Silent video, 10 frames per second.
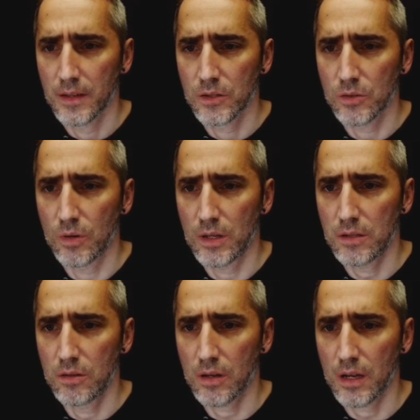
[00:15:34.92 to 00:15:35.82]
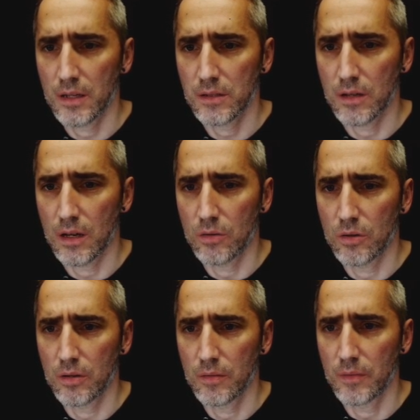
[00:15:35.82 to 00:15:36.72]
So as long as
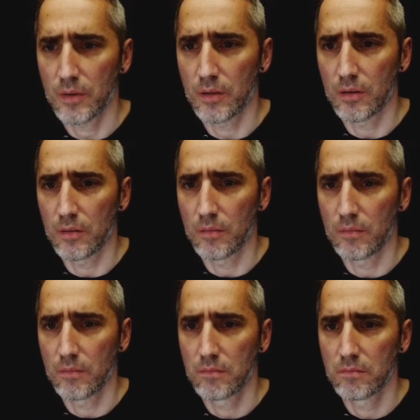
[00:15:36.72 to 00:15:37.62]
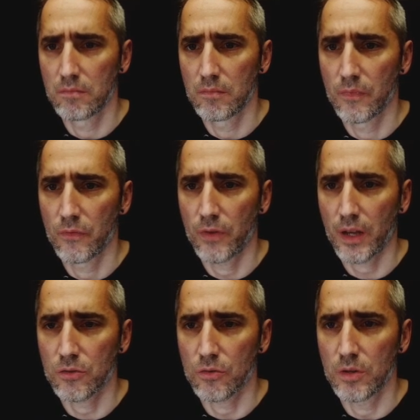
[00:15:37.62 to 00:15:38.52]
our
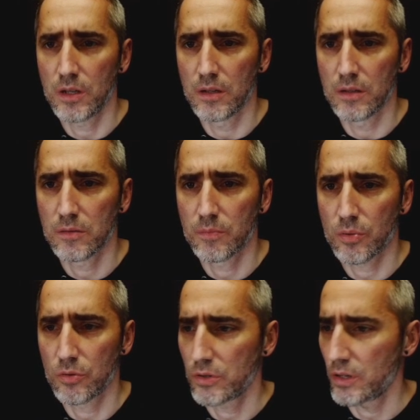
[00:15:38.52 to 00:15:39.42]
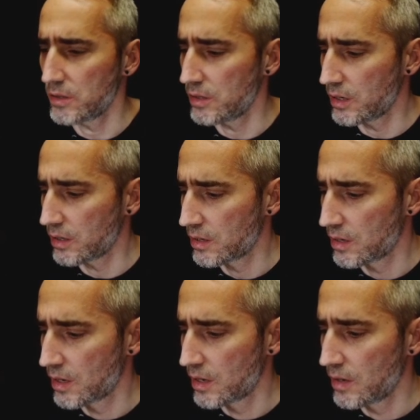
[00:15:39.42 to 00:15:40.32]
factory is processing,
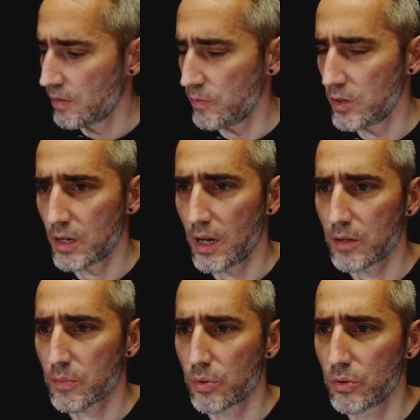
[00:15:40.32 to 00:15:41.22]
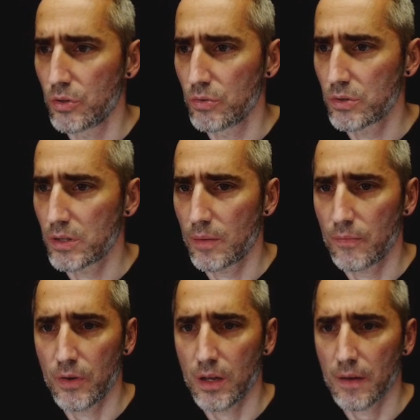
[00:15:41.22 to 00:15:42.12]
we can produce
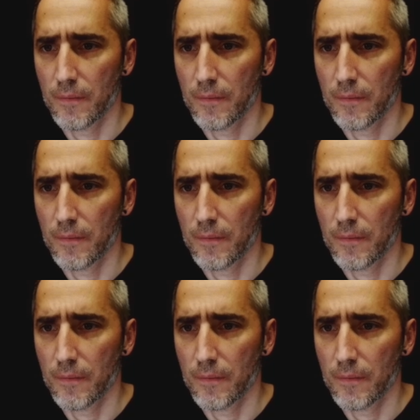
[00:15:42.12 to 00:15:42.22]
something.